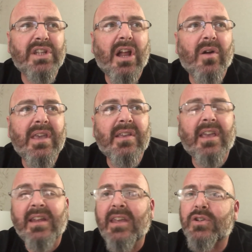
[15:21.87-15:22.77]
You know,
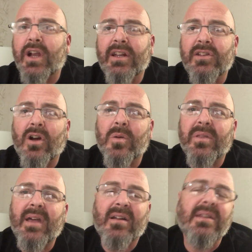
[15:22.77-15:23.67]
can he train a dog
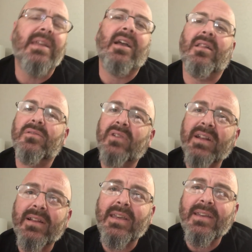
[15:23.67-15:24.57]
without an e-collar?
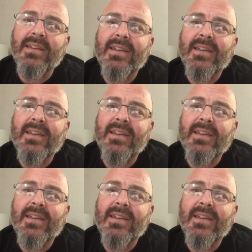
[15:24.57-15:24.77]
Really?